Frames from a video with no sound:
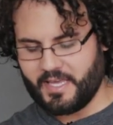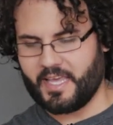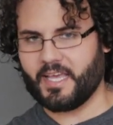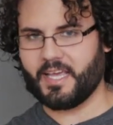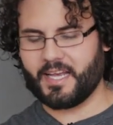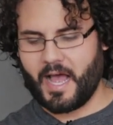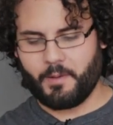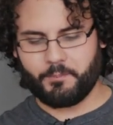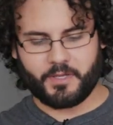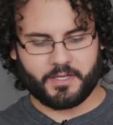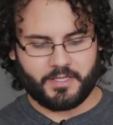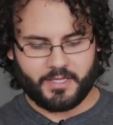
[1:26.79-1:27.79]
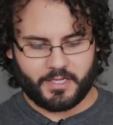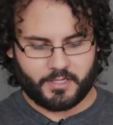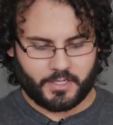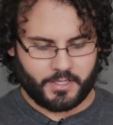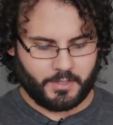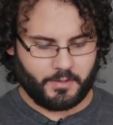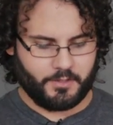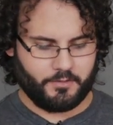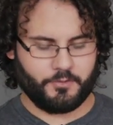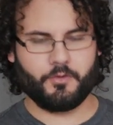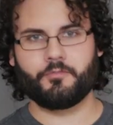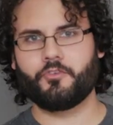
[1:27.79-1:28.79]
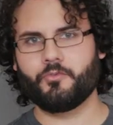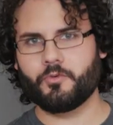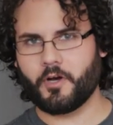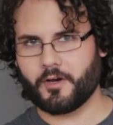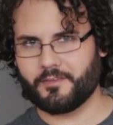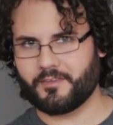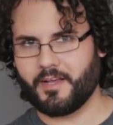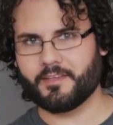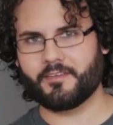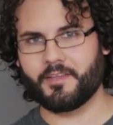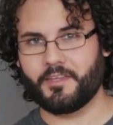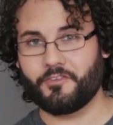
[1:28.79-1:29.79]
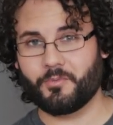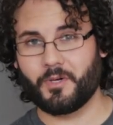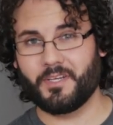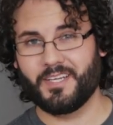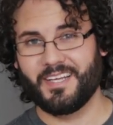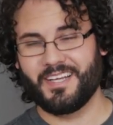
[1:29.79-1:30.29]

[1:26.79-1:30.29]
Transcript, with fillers: And I'm not needing, uh, you have two card slots on this one.